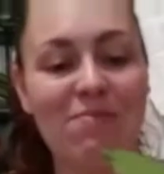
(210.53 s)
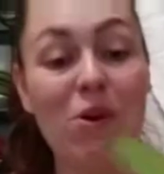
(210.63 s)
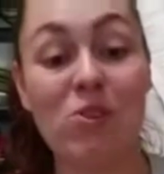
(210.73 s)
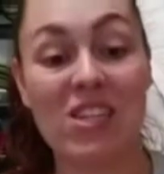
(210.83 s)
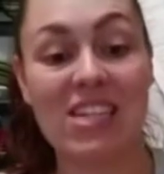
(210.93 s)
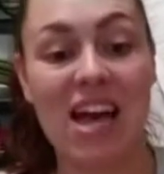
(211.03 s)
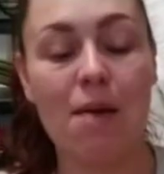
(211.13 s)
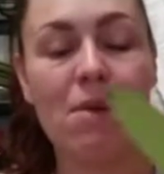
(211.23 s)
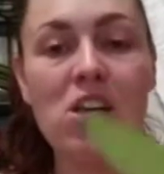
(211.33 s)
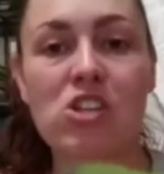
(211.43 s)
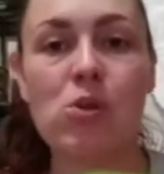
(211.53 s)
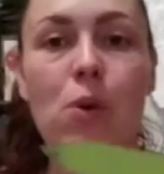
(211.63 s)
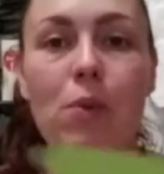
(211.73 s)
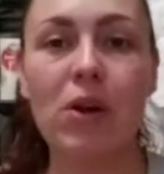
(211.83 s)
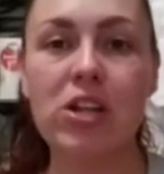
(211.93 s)
Most of the time. So
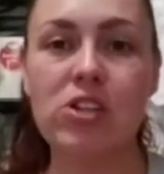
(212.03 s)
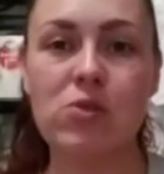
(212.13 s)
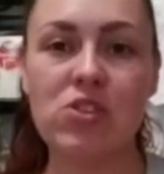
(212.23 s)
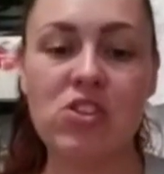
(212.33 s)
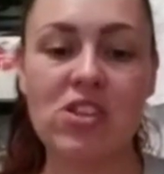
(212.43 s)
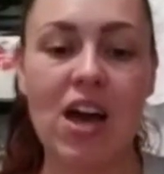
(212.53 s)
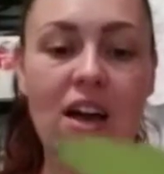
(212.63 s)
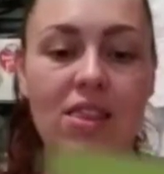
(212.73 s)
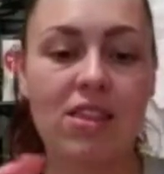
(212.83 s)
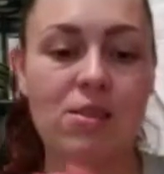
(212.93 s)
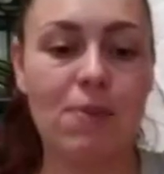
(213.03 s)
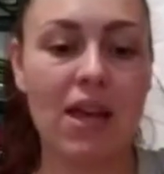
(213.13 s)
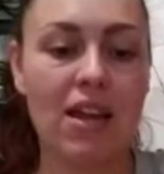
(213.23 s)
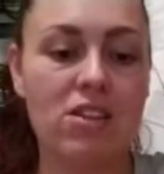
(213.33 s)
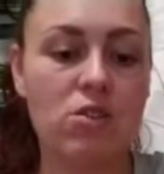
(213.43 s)
what we're going to do is just cut the
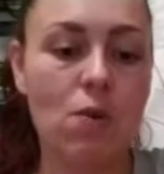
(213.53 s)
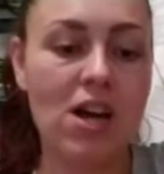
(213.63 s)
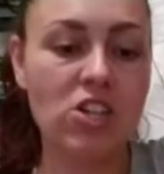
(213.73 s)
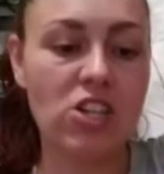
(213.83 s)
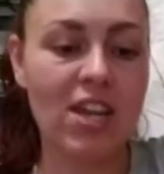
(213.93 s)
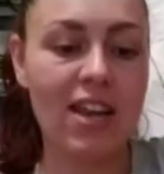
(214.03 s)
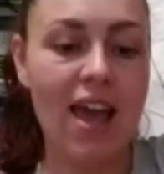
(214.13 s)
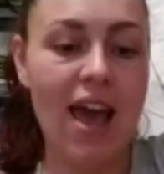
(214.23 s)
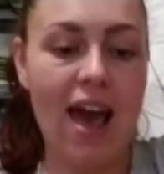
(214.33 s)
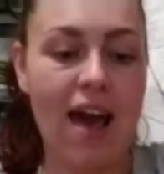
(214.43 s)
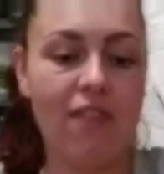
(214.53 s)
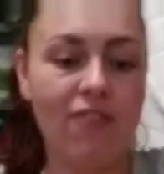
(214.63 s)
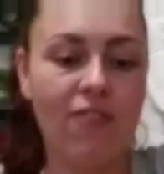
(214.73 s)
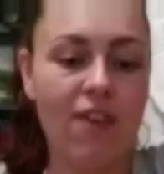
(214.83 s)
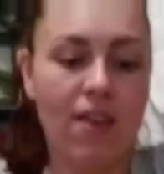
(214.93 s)
spaghetti squash in
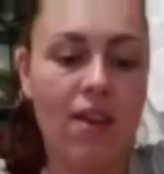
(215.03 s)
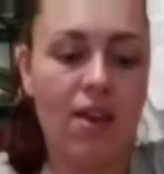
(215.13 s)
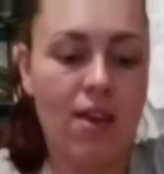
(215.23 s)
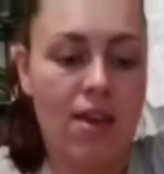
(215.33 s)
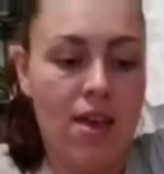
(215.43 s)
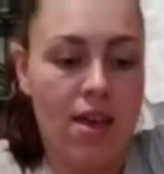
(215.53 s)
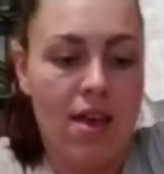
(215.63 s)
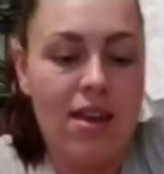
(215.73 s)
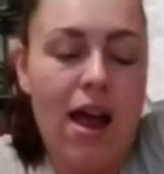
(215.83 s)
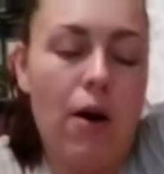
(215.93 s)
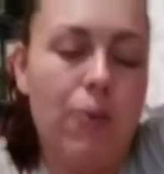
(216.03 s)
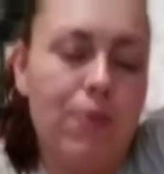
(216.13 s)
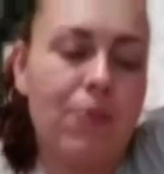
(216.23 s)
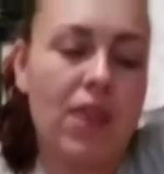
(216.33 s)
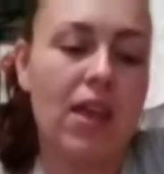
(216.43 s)
half. Now,
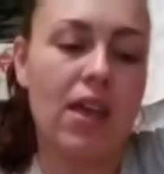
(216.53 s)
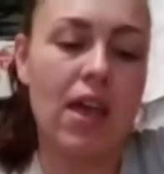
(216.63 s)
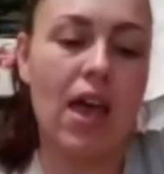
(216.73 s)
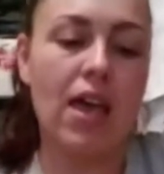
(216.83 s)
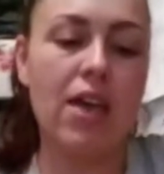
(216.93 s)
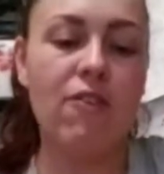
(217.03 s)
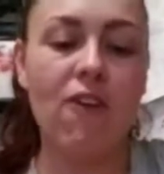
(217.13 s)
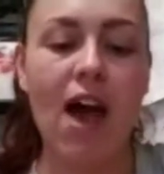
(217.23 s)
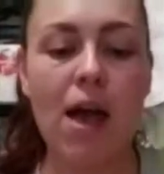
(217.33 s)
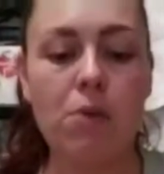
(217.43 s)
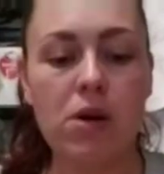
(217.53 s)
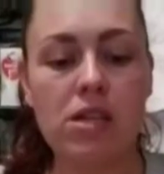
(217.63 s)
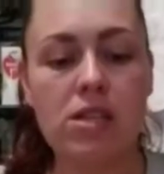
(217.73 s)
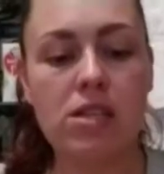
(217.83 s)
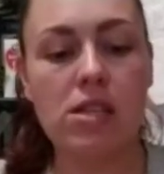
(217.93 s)
if I
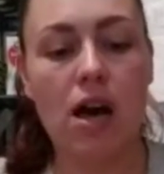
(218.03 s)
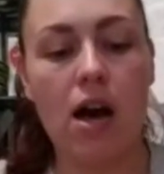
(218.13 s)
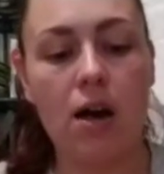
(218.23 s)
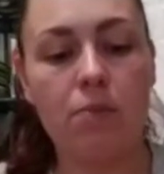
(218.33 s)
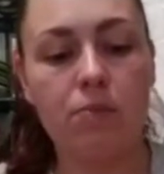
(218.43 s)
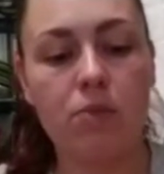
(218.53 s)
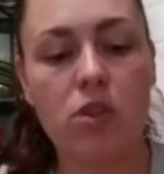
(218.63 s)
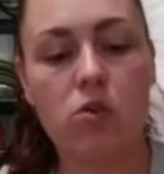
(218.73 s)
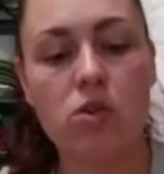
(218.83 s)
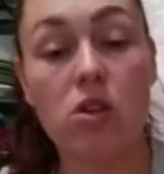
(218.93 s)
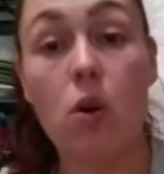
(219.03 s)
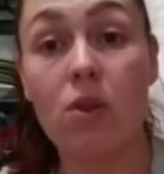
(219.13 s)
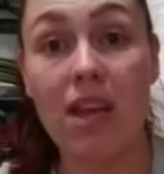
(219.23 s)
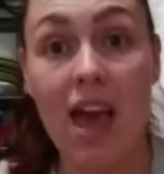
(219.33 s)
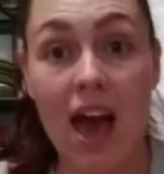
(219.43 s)
was using
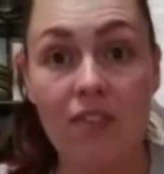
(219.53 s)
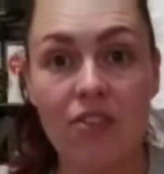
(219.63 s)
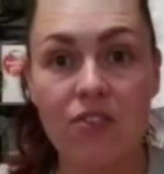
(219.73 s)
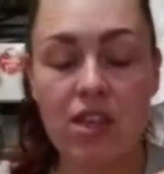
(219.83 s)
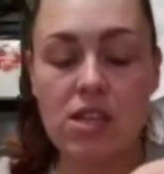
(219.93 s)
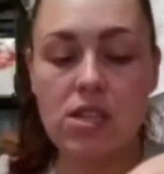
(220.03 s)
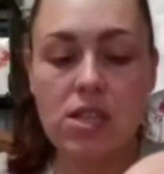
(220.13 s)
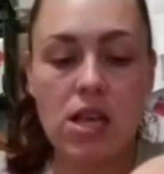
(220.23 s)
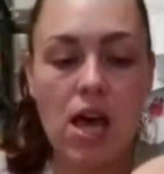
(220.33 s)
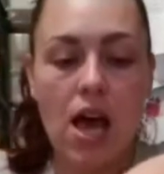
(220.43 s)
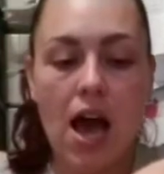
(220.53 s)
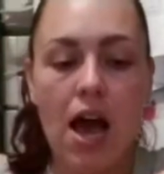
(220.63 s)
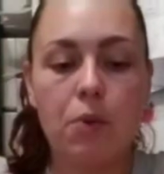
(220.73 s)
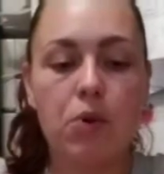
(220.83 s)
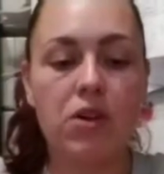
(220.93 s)
only half of this,
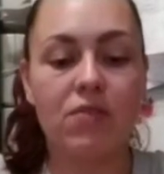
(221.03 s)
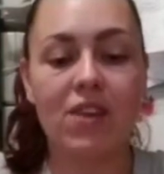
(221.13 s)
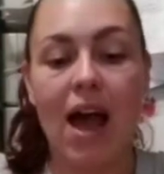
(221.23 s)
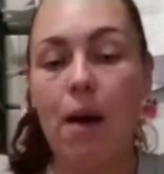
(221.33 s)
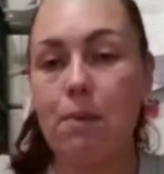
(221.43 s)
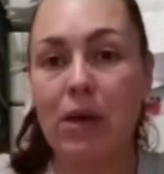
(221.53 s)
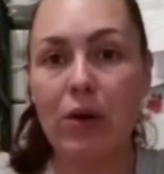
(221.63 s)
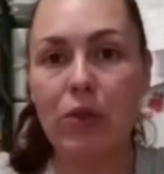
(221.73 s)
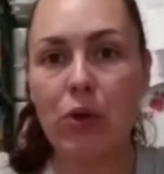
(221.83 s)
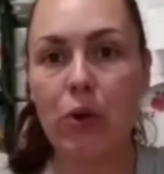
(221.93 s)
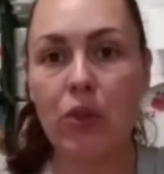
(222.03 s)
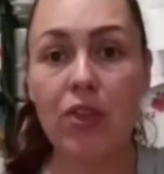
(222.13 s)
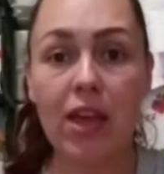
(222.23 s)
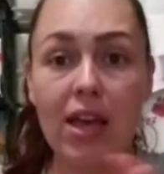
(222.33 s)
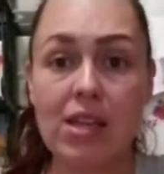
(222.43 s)
I would have not peeled the whole
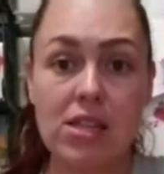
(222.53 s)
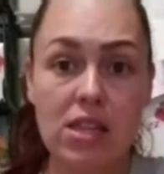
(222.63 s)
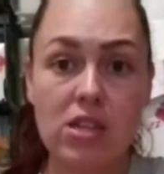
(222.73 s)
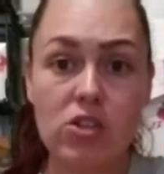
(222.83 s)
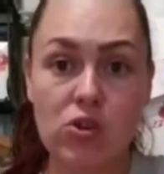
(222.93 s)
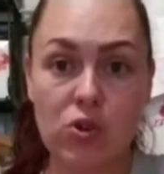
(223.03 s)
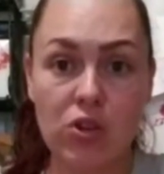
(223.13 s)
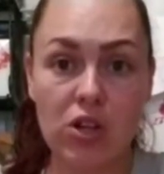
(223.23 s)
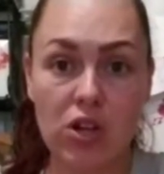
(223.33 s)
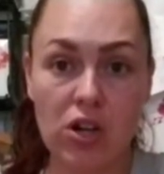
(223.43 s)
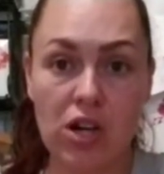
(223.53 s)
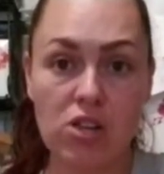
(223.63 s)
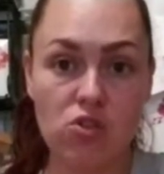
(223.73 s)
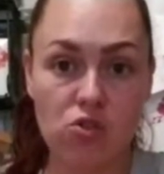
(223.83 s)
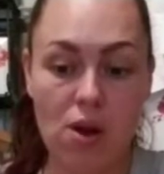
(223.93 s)
thing and did this earlier
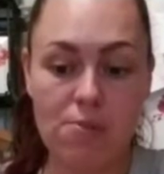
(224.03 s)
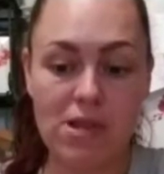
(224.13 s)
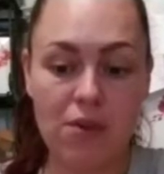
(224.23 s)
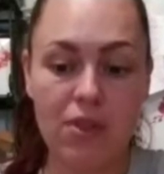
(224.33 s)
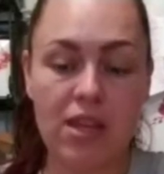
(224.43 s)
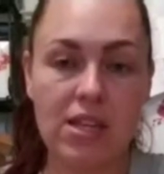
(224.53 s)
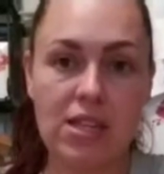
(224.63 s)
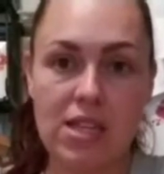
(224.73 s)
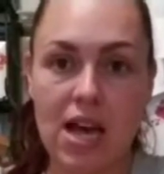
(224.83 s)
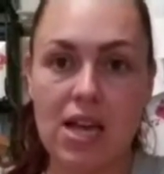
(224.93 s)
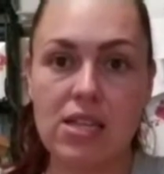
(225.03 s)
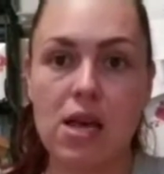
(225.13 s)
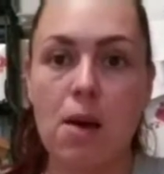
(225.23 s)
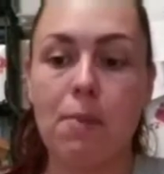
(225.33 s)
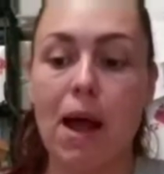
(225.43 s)
and scraped out the insides.
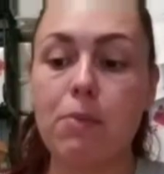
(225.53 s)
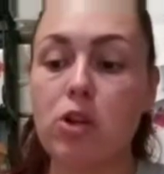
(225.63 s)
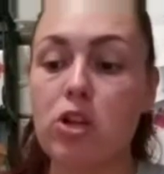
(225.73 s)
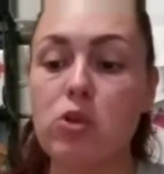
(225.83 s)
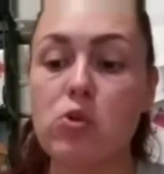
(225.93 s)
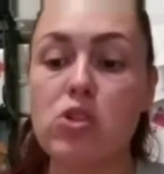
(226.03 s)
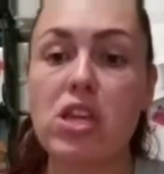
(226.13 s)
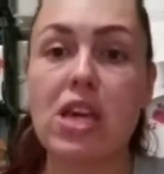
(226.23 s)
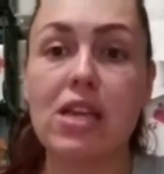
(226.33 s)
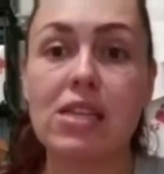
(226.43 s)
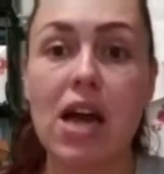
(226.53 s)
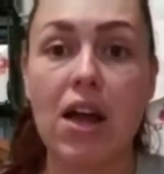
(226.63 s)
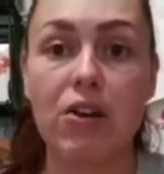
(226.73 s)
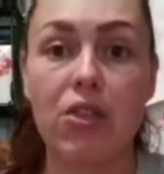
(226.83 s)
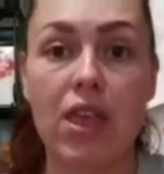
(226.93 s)
But I'm going to use the
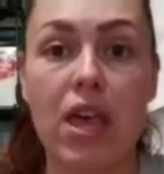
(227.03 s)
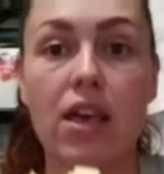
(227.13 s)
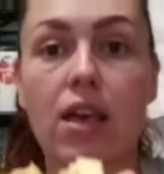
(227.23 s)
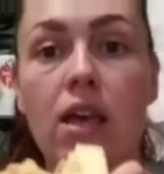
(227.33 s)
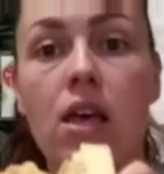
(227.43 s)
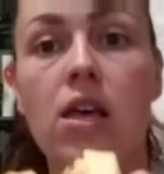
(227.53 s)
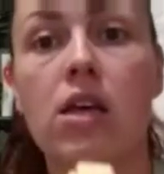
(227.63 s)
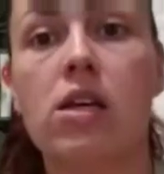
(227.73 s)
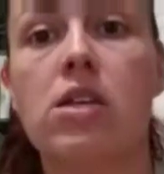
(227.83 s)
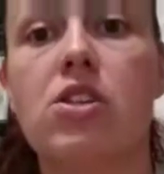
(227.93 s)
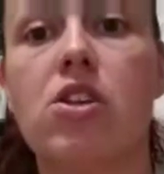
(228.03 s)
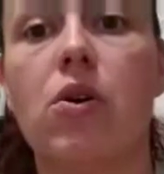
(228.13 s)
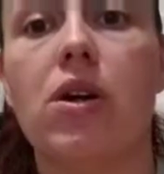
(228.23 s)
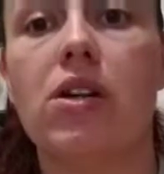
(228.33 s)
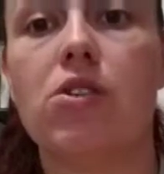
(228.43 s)
entire thing. So
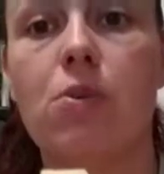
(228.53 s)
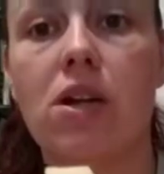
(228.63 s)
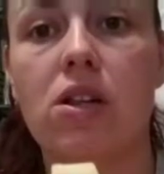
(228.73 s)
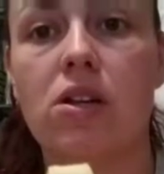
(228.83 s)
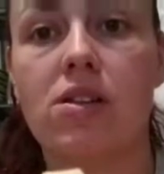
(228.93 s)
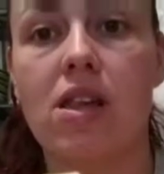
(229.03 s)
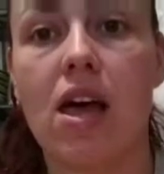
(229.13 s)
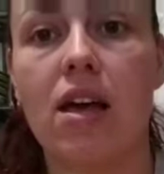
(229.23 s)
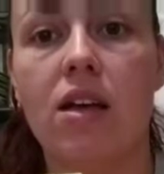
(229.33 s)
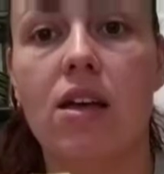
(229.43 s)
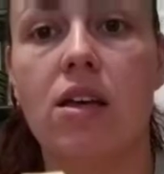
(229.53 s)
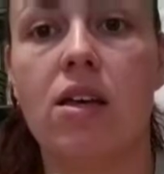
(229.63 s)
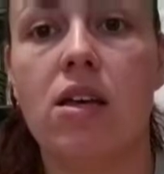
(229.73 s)
here's what it looks like.